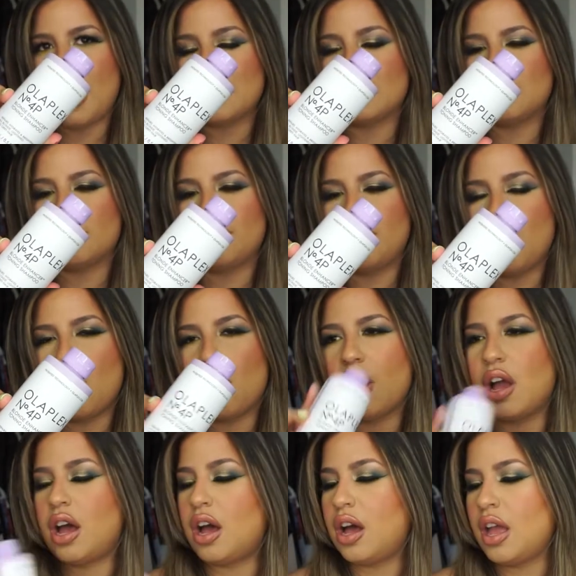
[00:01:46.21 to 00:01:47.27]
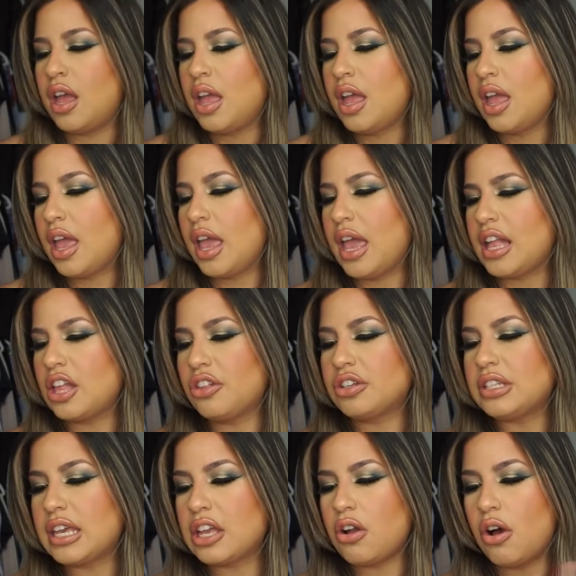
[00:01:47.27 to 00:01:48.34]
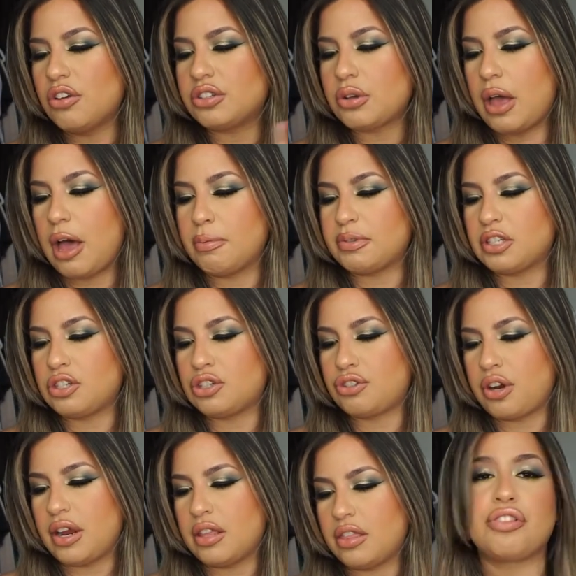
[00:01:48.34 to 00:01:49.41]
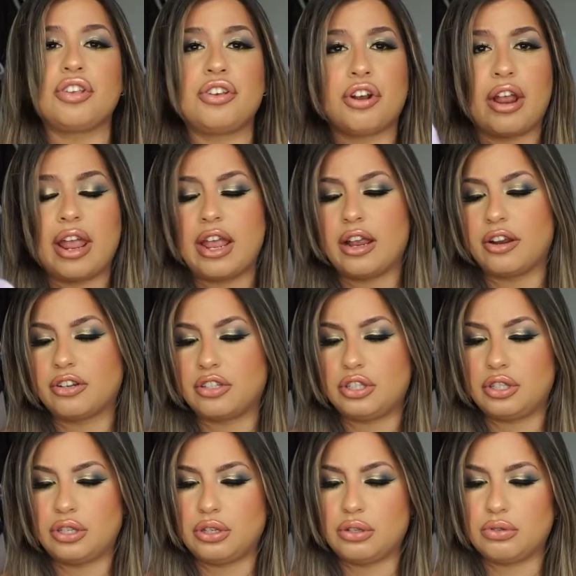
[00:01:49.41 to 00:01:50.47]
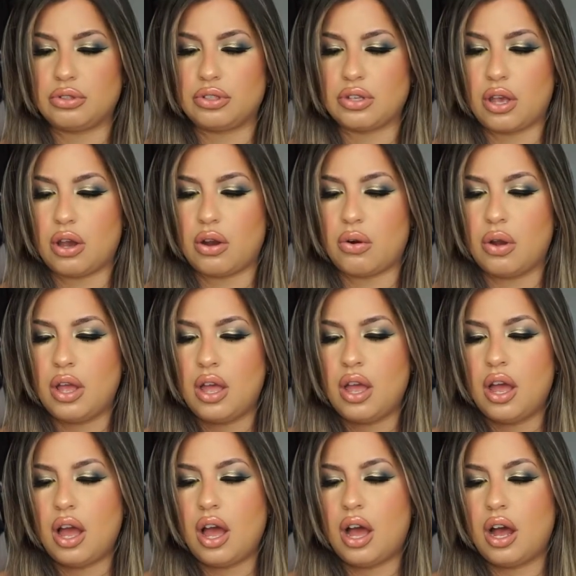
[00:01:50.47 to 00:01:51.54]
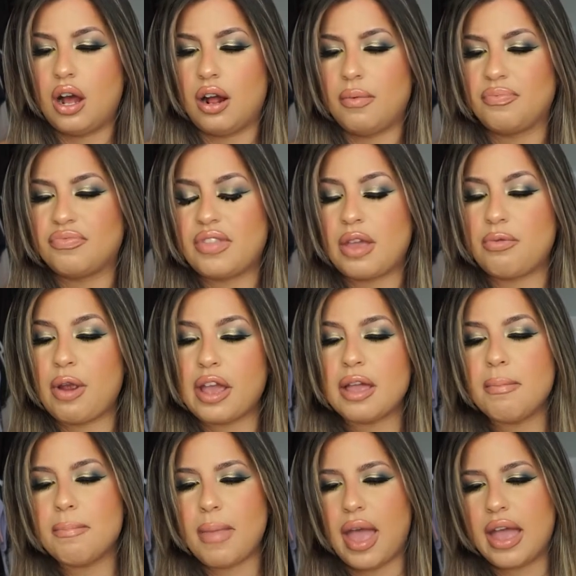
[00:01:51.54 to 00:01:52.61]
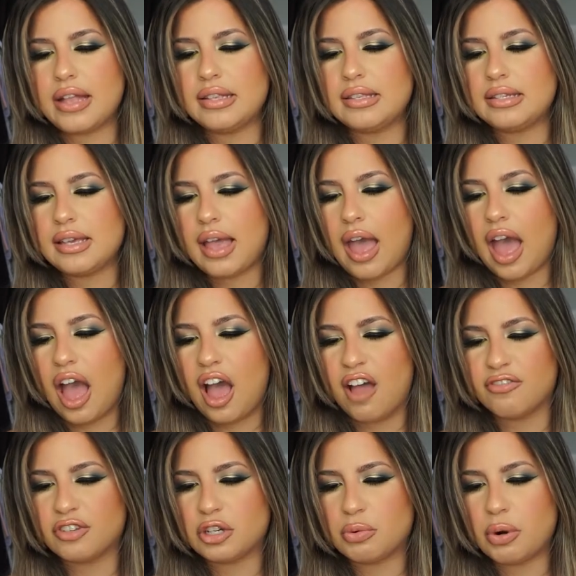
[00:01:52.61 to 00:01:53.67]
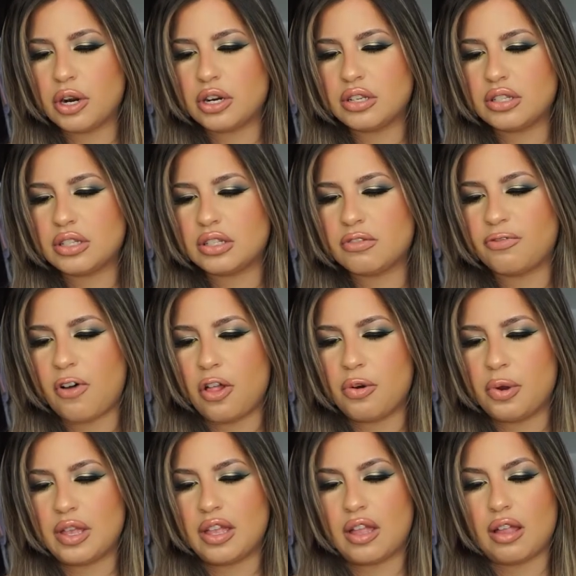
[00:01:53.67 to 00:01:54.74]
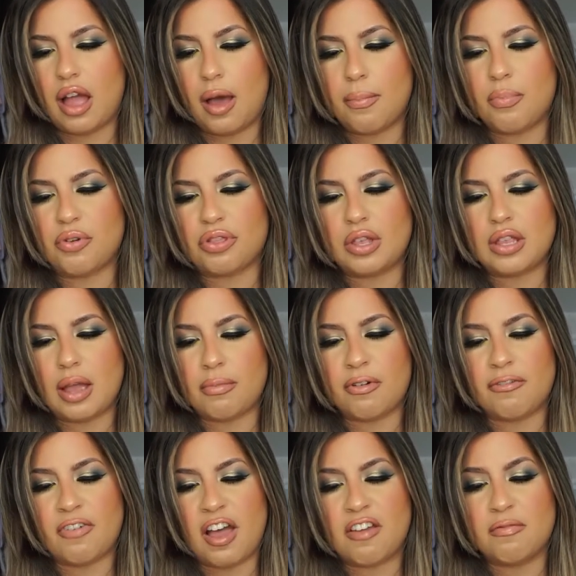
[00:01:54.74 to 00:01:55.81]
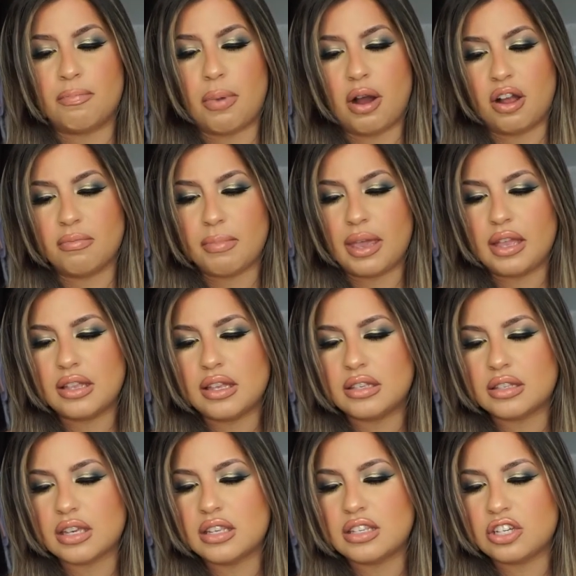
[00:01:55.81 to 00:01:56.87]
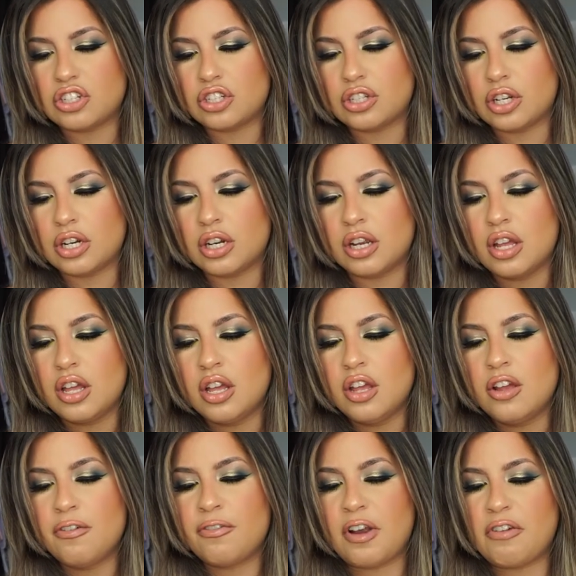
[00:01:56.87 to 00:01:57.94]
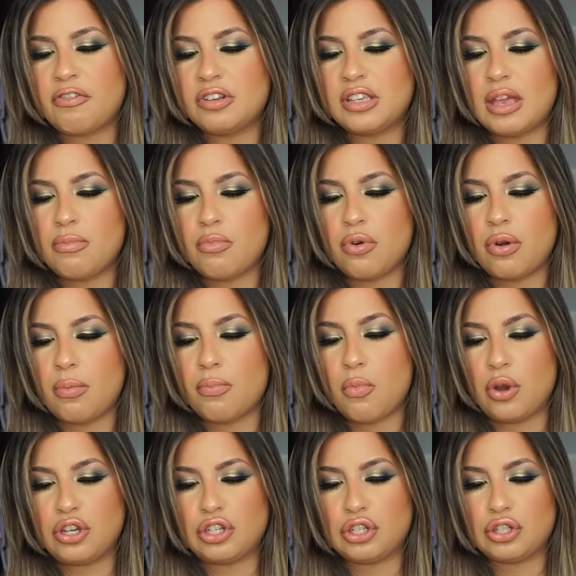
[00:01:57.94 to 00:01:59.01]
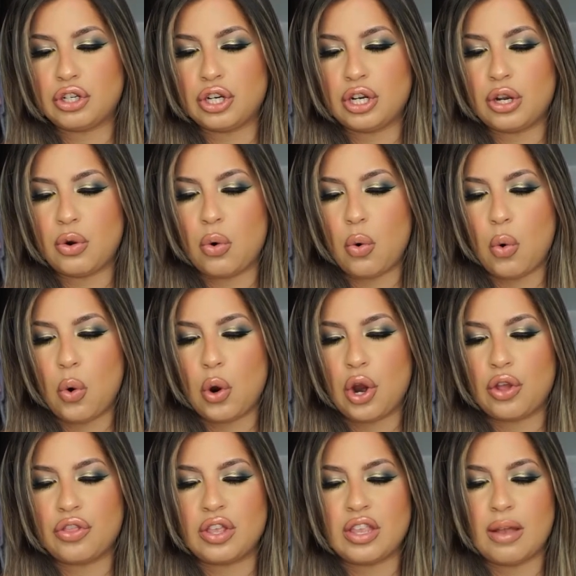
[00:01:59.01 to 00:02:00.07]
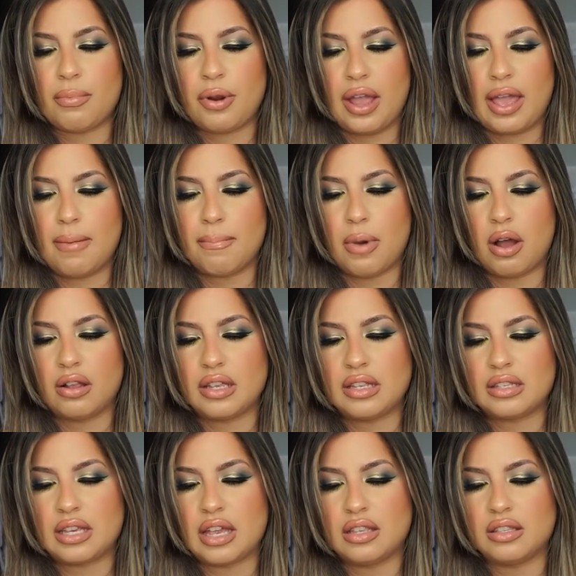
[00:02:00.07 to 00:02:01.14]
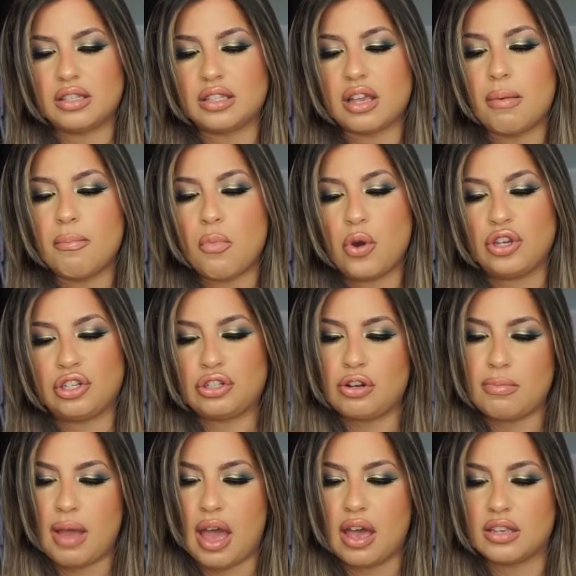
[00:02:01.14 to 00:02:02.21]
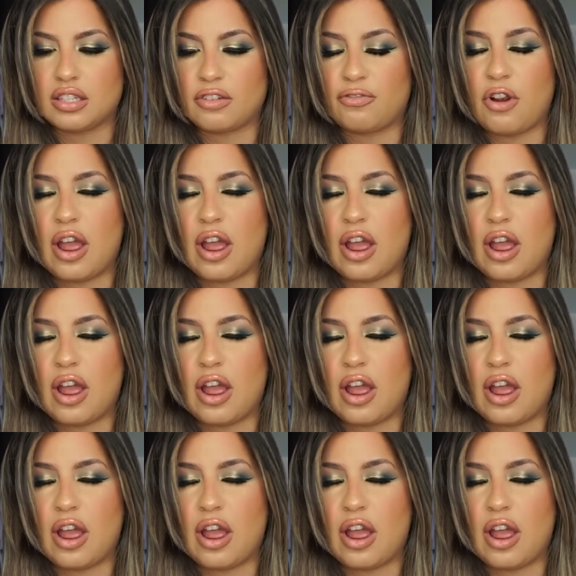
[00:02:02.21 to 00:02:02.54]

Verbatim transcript: at Sephora, and it looks like it also helps to strengthen your hair too. So um, they recommend afterwards, following it up with the number five bond maintenance conditioner for everyday mo moisture or the number eight bond intense moisture mask for